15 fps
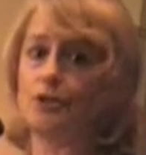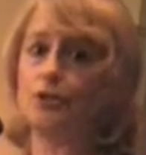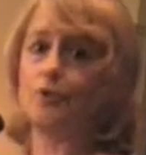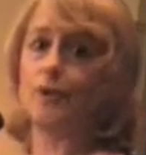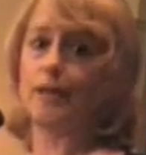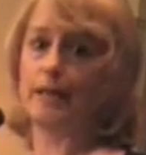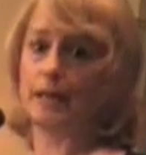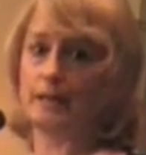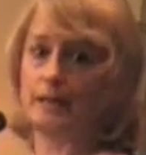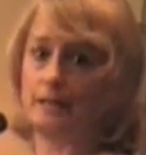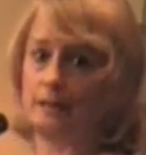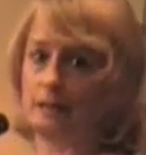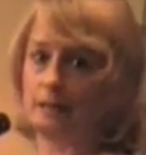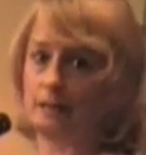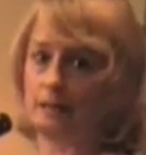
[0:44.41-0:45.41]
doing
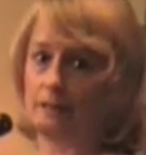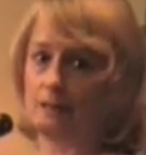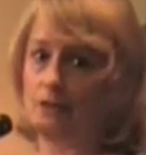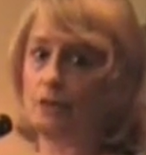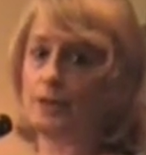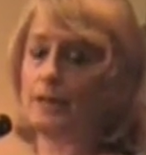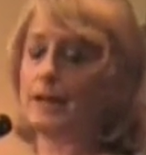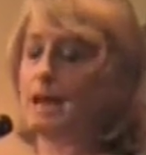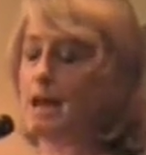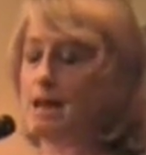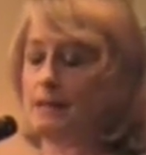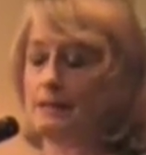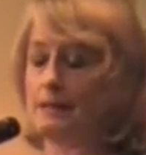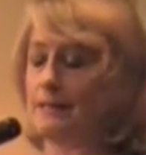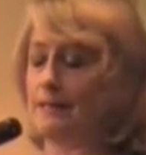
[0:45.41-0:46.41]
anything, you
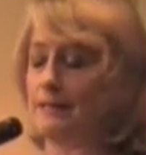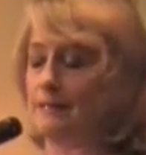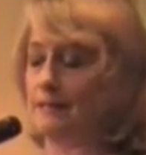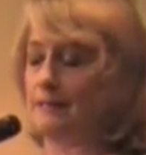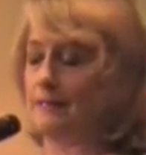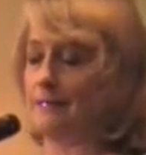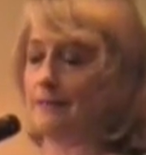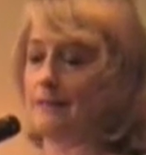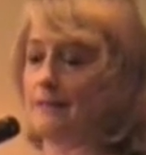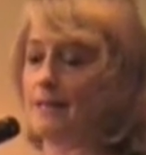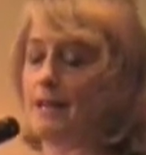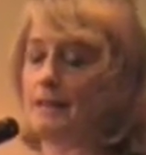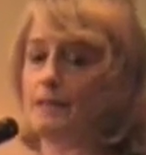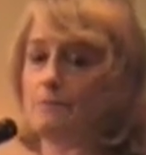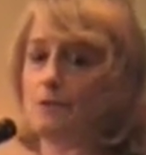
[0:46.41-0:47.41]
cannot
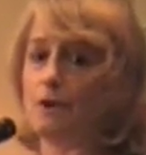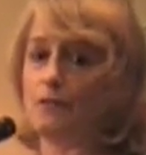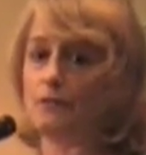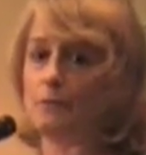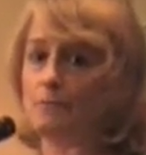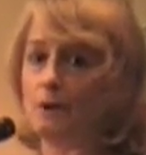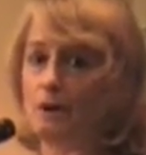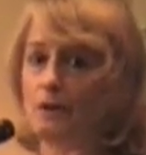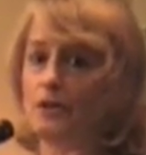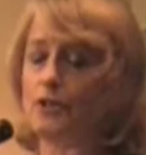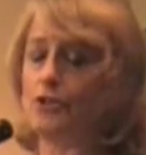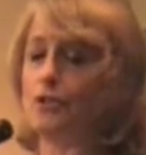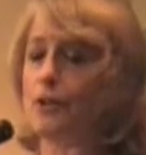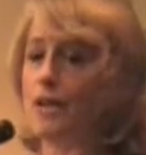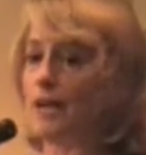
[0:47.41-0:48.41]
take them off the
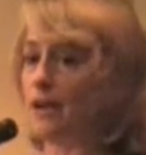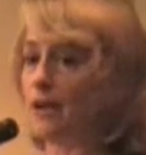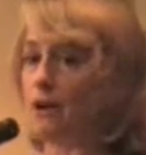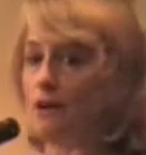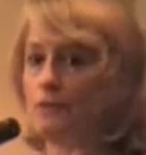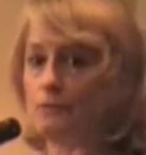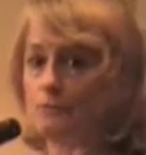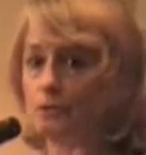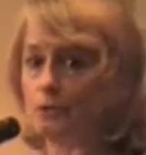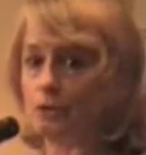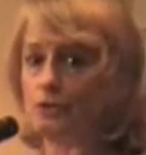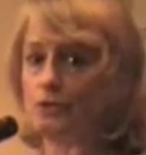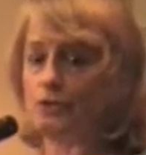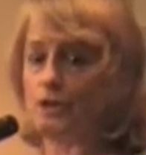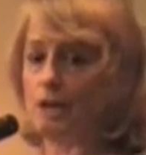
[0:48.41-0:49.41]
market, you can't call them
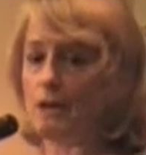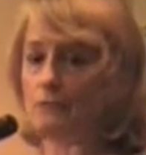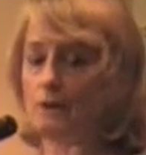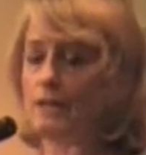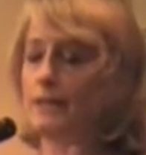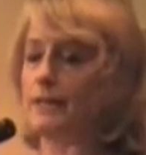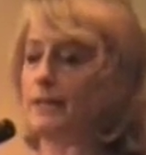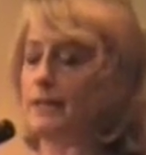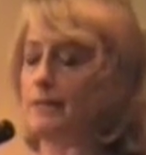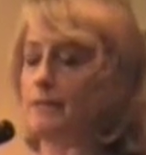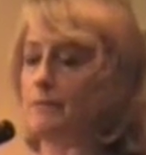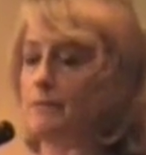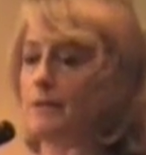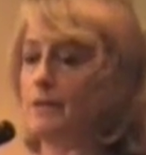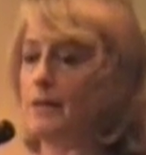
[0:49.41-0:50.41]
drugs, you can't regulate
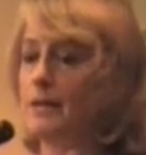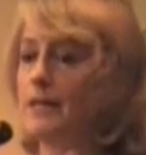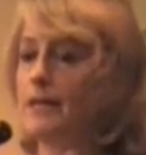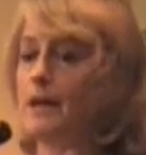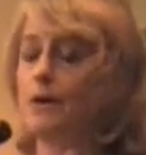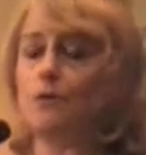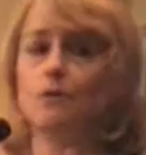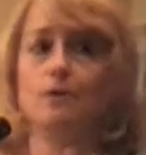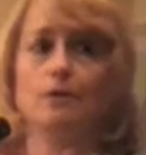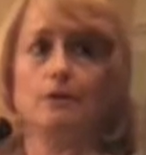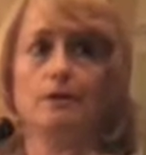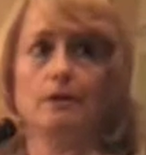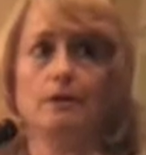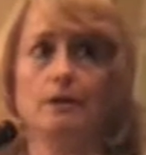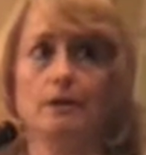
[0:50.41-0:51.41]
them. Now,
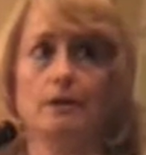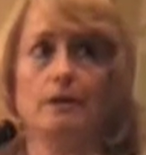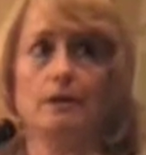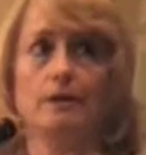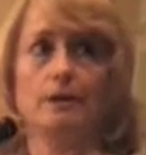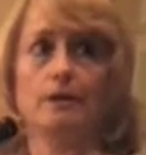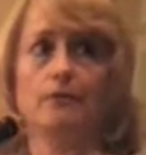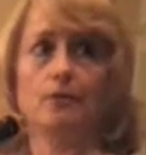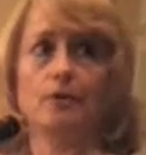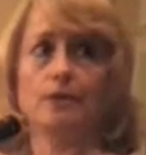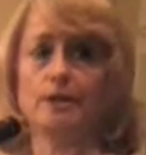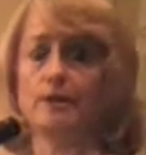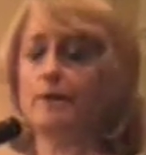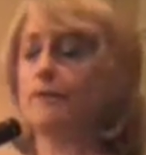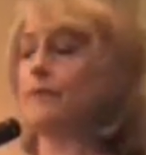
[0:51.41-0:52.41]
of
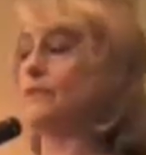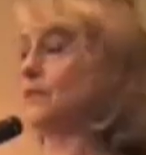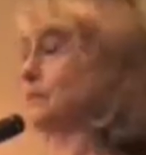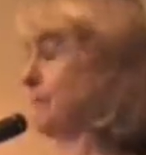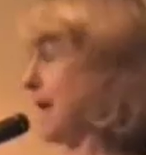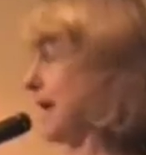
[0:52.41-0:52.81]
course, even if this